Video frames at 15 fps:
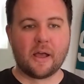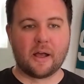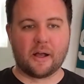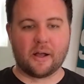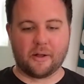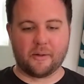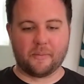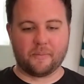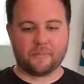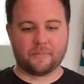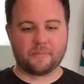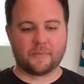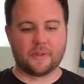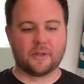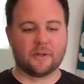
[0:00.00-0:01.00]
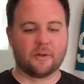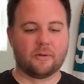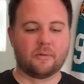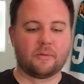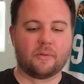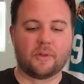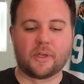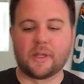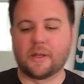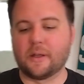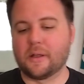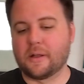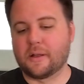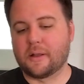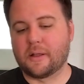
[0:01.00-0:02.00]
You know, looking
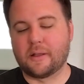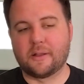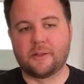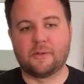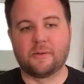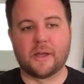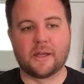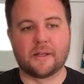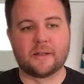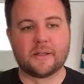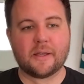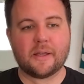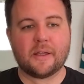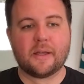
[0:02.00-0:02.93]
at that, you had,